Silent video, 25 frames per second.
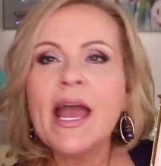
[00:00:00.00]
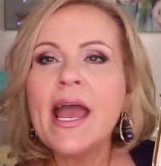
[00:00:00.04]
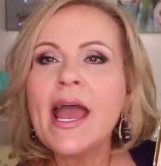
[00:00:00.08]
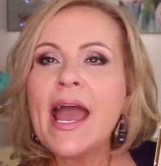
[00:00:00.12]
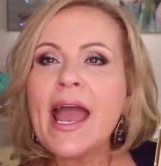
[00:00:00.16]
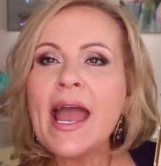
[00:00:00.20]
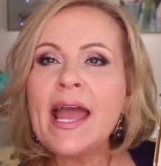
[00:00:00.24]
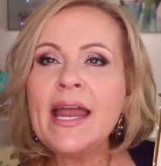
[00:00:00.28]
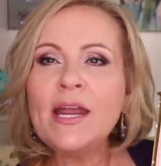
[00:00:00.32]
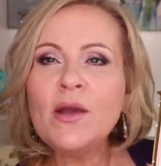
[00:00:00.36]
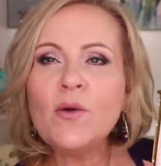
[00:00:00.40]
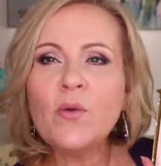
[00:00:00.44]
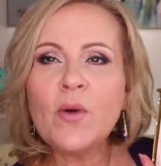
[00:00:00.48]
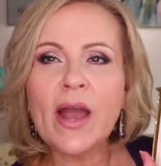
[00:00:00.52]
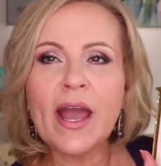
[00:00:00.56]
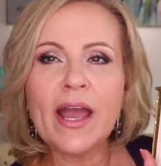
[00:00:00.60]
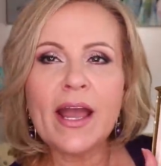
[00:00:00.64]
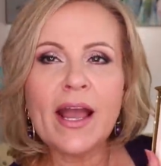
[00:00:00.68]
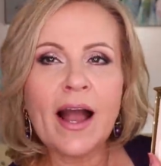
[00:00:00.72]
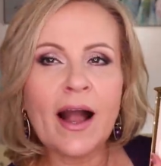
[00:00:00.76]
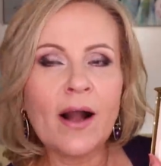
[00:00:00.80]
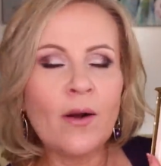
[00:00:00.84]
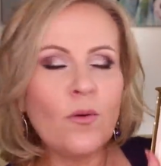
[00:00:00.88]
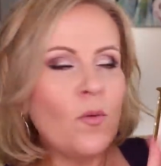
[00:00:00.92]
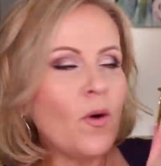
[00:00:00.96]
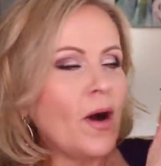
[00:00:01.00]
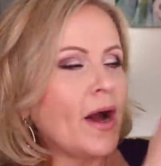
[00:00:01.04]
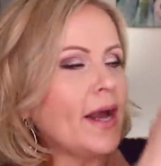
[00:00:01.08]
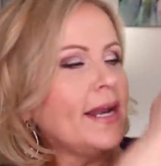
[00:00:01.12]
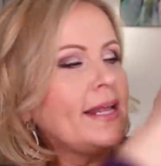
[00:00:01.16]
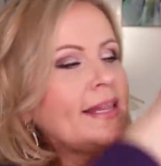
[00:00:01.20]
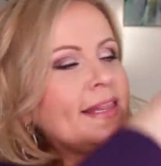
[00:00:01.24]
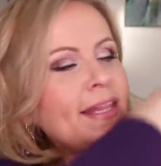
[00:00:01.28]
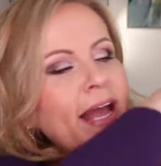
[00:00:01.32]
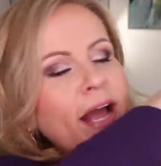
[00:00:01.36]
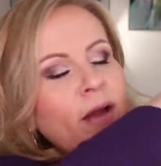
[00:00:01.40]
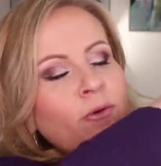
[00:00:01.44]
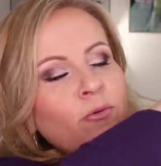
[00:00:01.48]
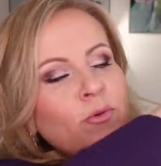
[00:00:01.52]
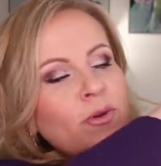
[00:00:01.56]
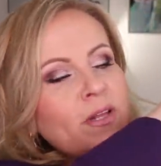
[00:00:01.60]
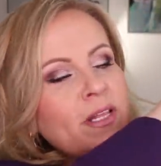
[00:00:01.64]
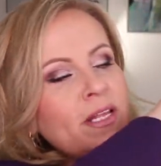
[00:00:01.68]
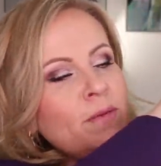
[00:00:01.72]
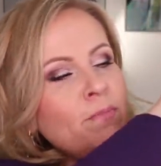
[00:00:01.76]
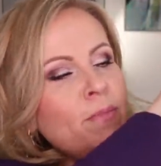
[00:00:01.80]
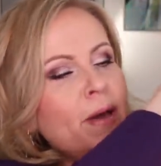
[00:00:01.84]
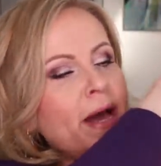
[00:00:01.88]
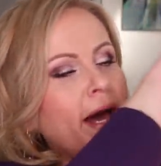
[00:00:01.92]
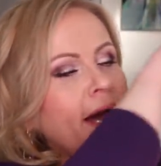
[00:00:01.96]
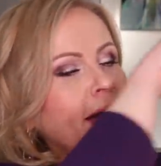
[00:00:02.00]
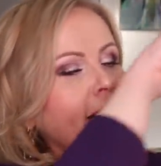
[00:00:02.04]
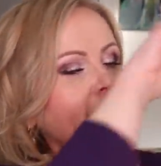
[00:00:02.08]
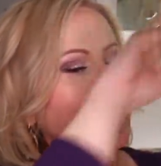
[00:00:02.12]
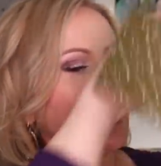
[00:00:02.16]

Anyway, I wanted that really bad,